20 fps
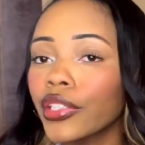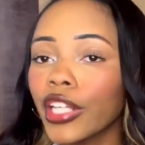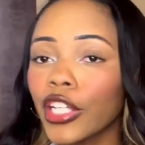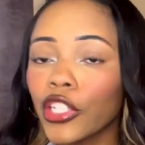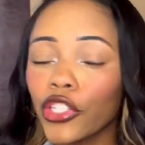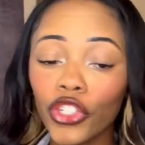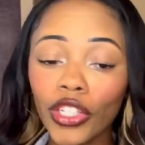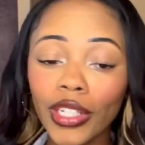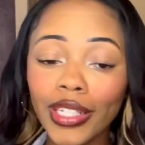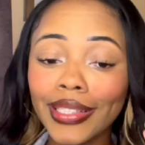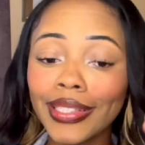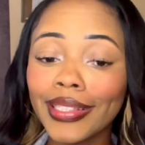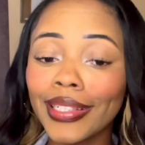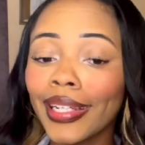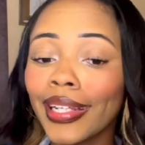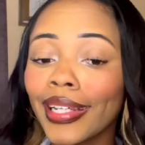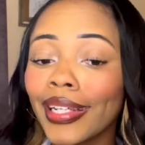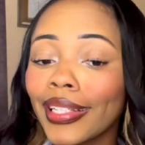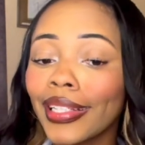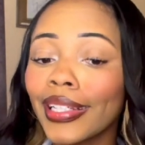that she
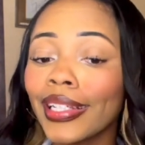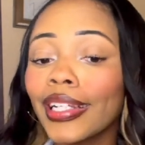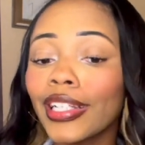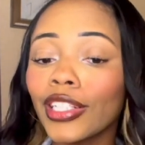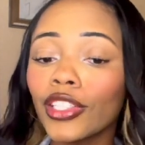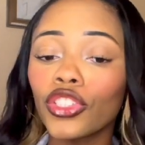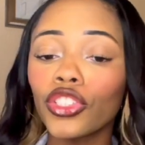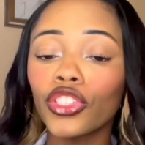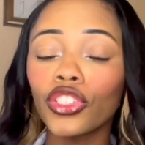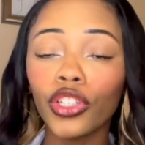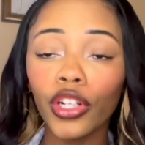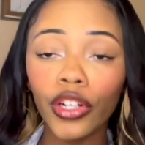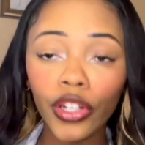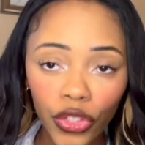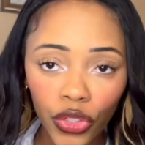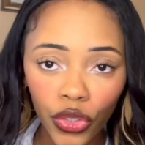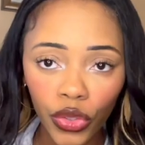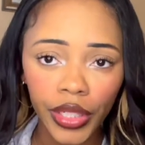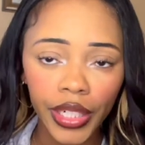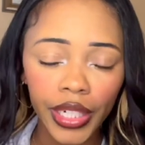didn't need
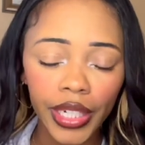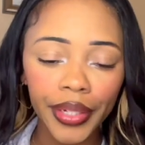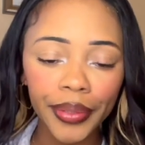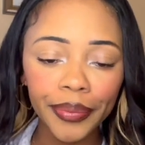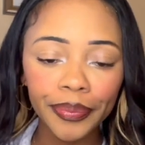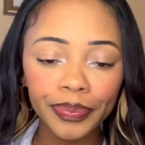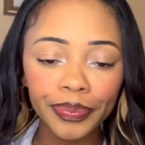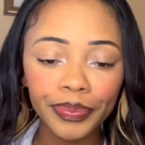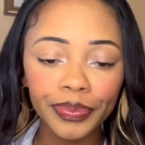surgery